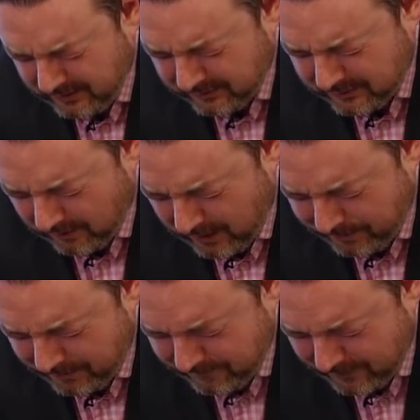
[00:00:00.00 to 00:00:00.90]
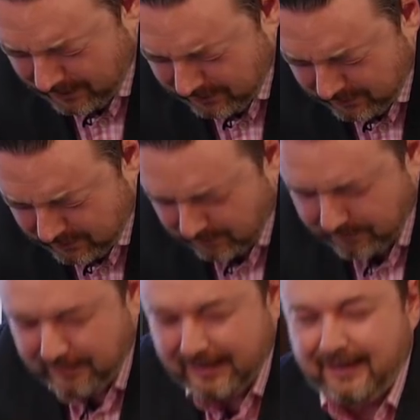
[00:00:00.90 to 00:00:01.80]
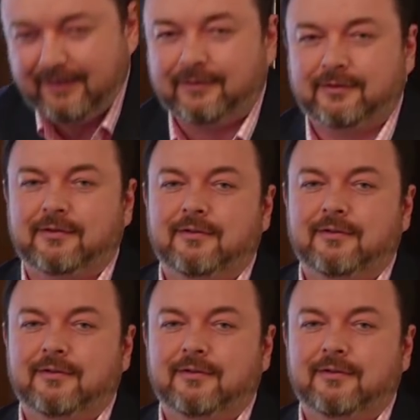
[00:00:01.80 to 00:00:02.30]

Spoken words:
it go up in value, please.